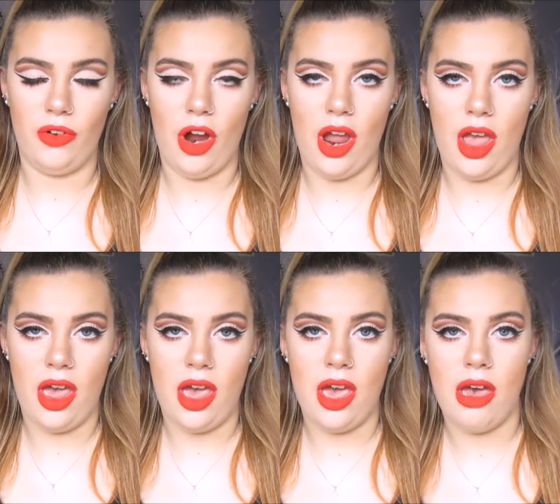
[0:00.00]

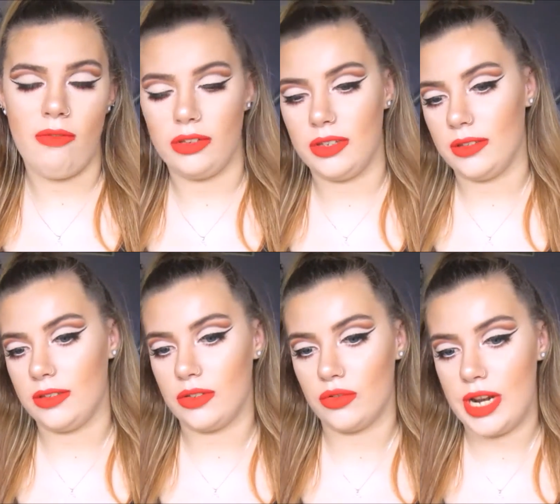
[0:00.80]
forever since
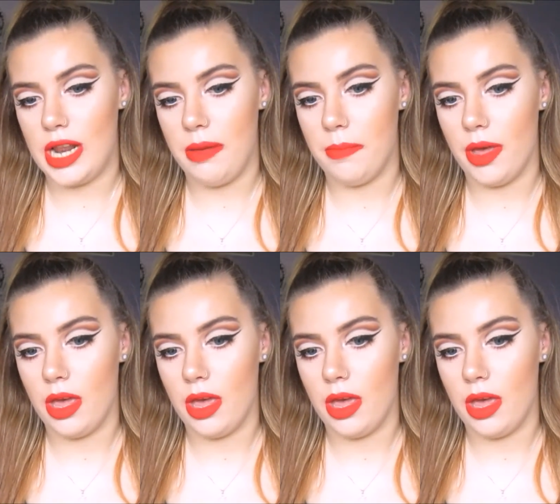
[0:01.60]
I've done a red lip.